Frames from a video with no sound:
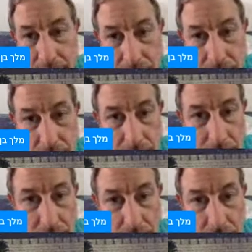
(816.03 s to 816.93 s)

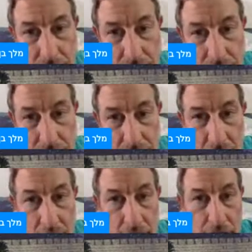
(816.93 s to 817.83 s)
So Mount Seir is
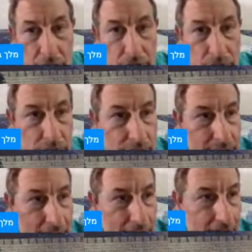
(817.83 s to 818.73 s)
somewhere around there. Let's
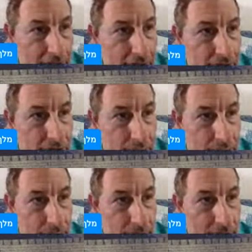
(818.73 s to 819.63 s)
read what
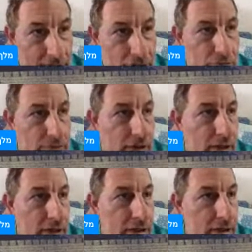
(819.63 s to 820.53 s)
Rabbi Wikipedia
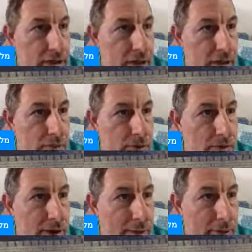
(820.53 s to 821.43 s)
has to say,
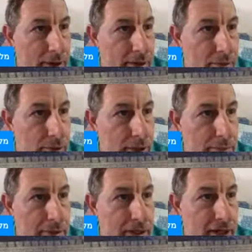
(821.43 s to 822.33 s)
and maybe we can
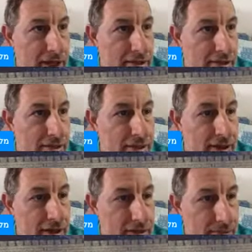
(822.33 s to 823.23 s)
place ourselves
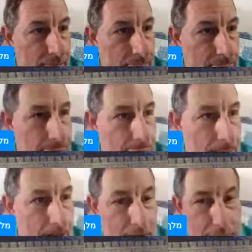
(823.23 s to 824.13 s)

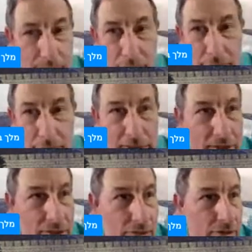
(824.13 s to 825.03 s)
a little bit
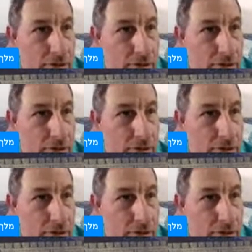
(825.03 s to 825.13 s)
more.